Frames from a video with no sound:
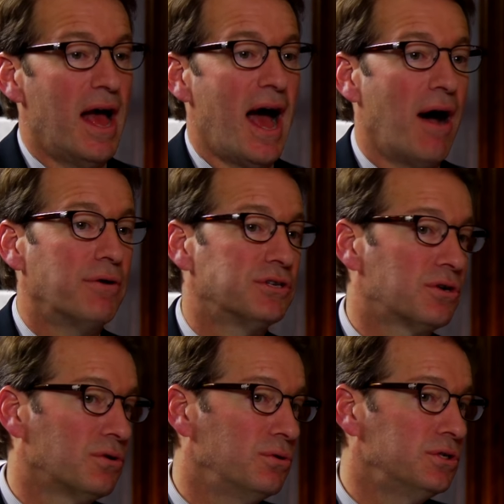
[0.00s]
how does
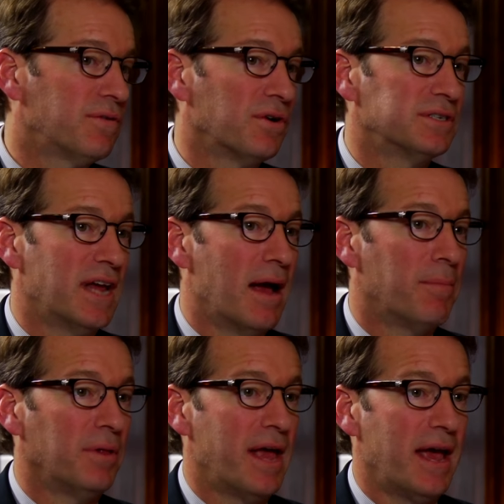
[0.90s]
Cruz, for
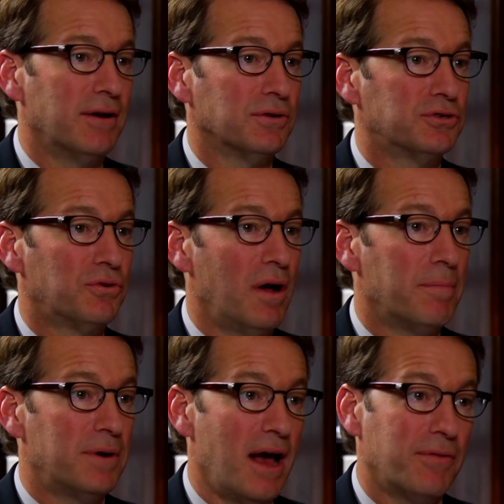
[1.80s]
example, handle
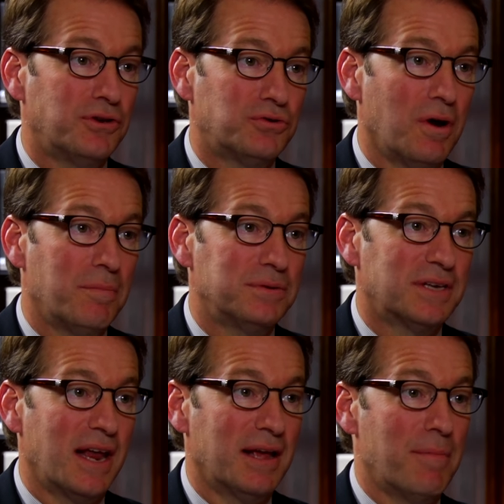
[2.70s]
Trump now that Trump is
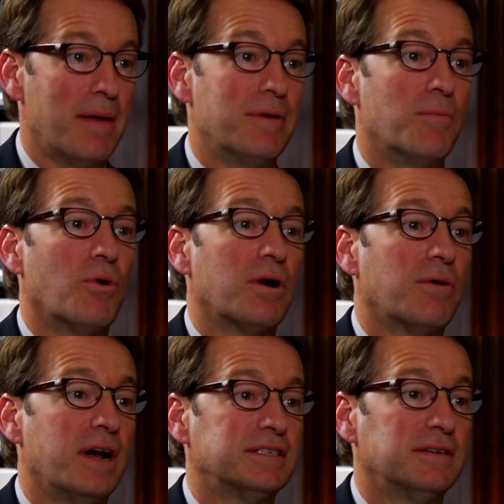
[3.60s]
getting maybe more
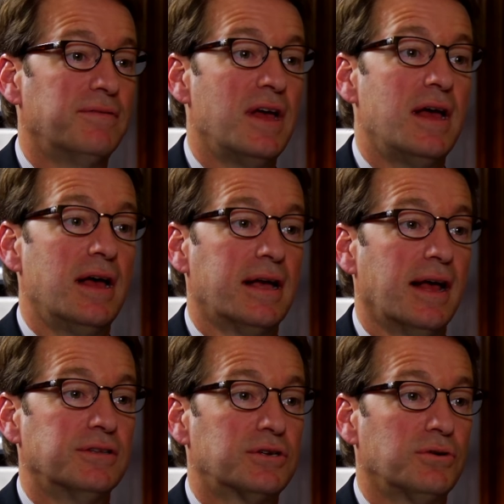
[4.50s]
aggressive
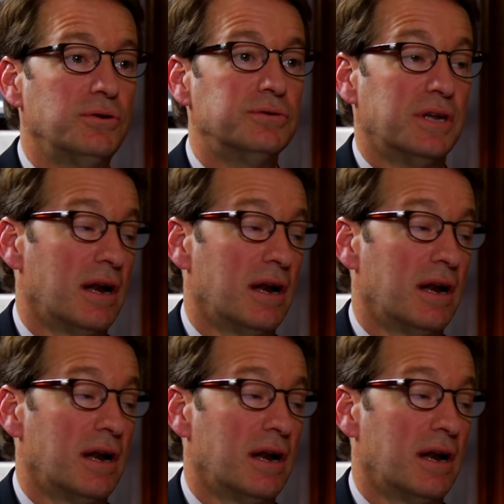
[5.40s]
against Cruz?